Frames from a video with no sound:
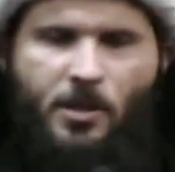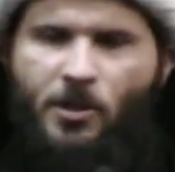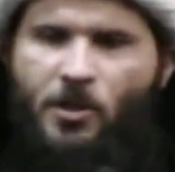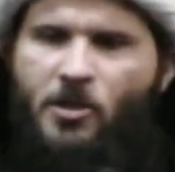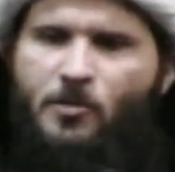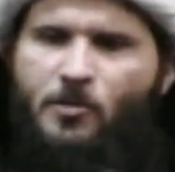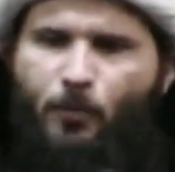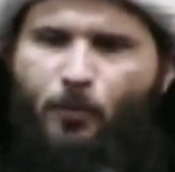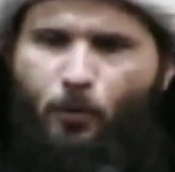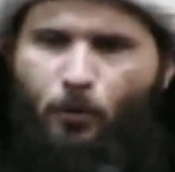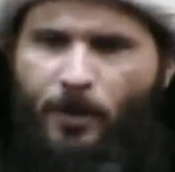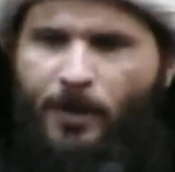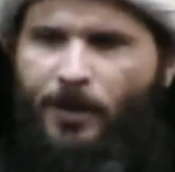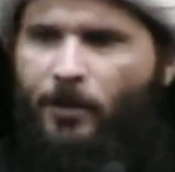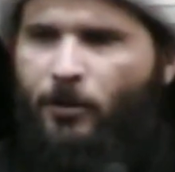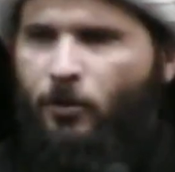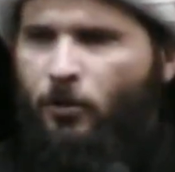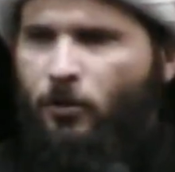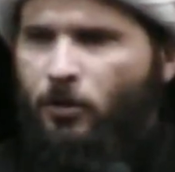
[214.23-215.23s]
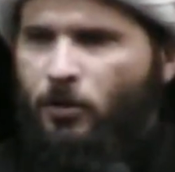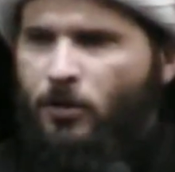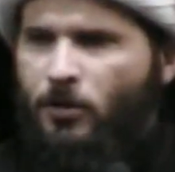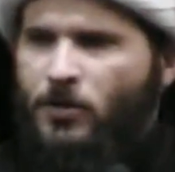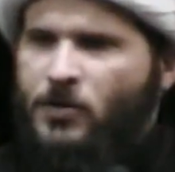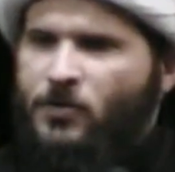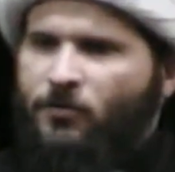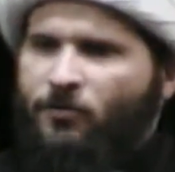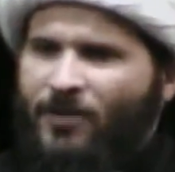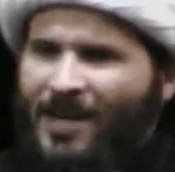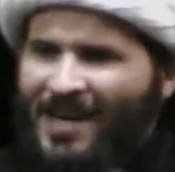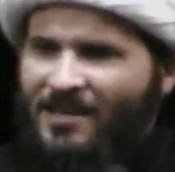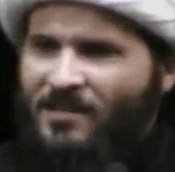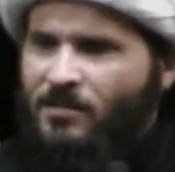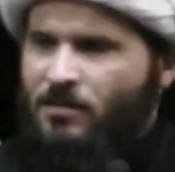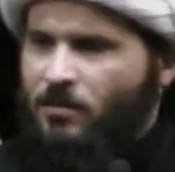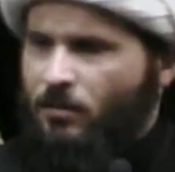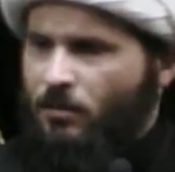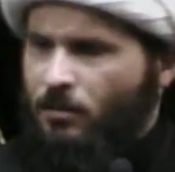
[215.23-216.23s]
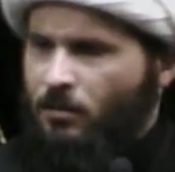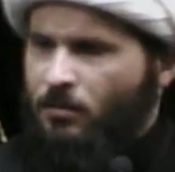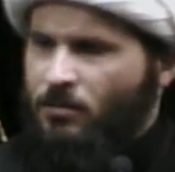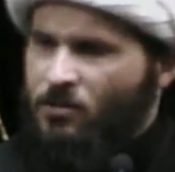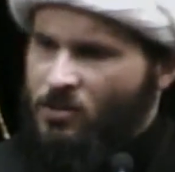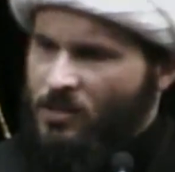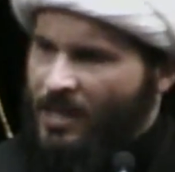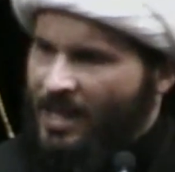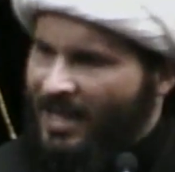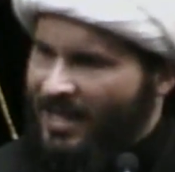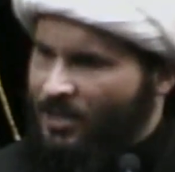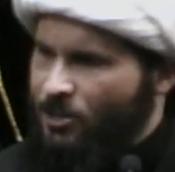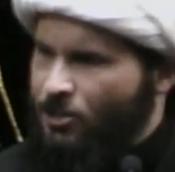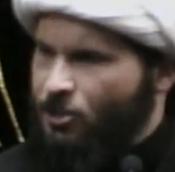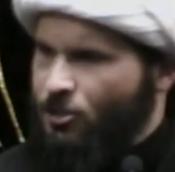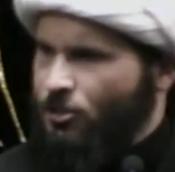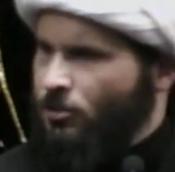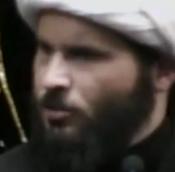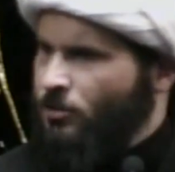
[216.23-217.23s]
this prayer, this fasting, this hajj,